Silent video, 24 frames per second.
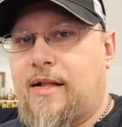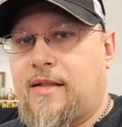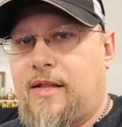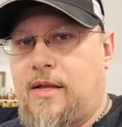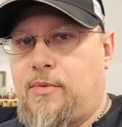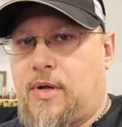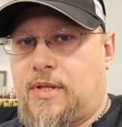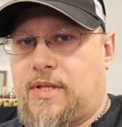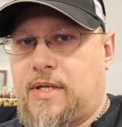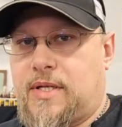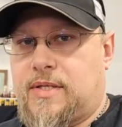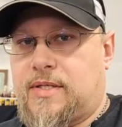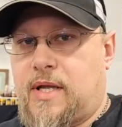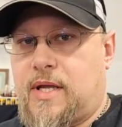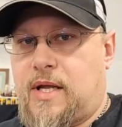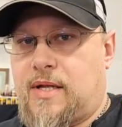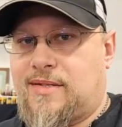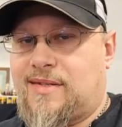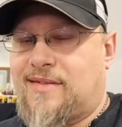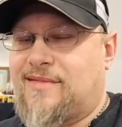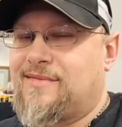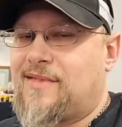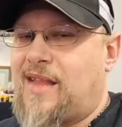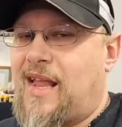what this
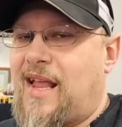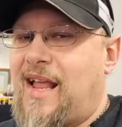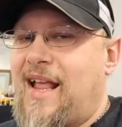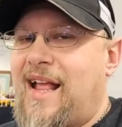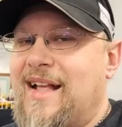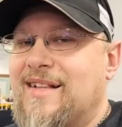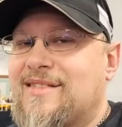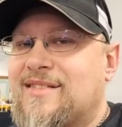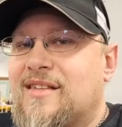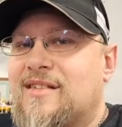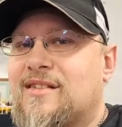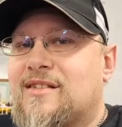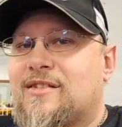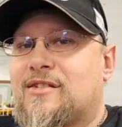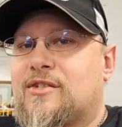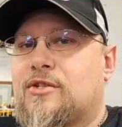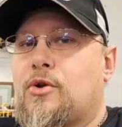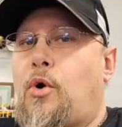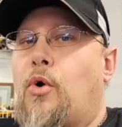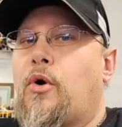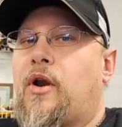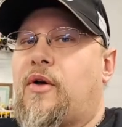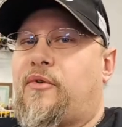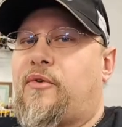is. It's a
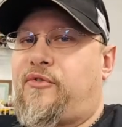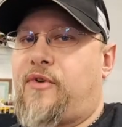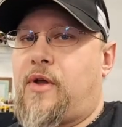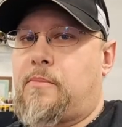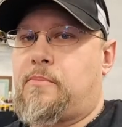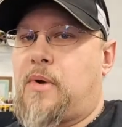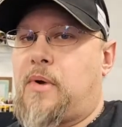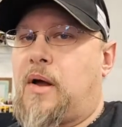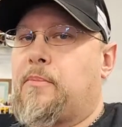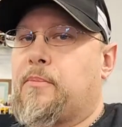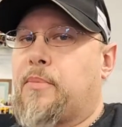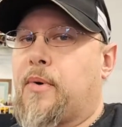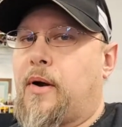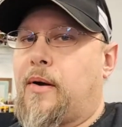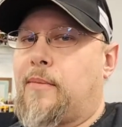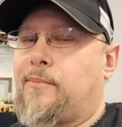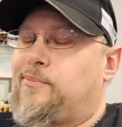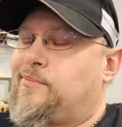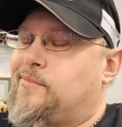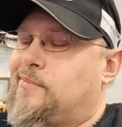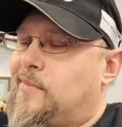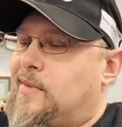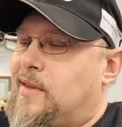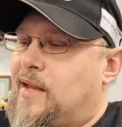sort of fit bumper.
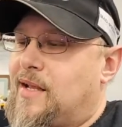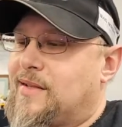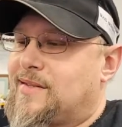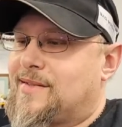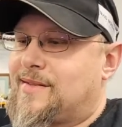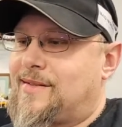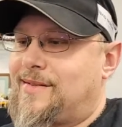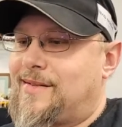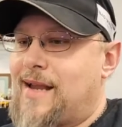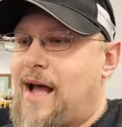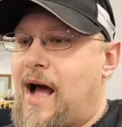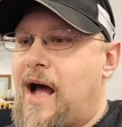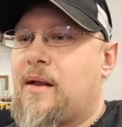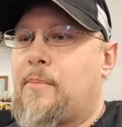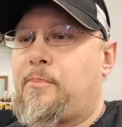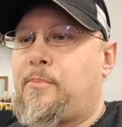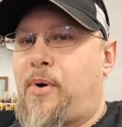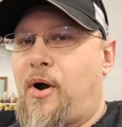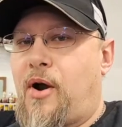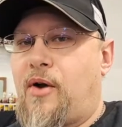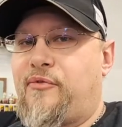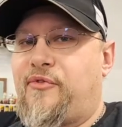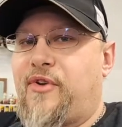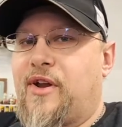It's not a
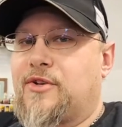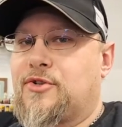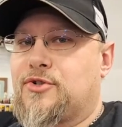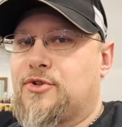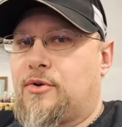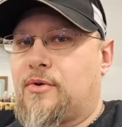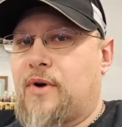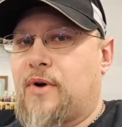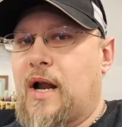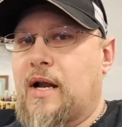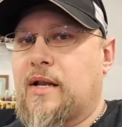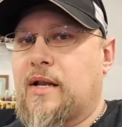perfect direct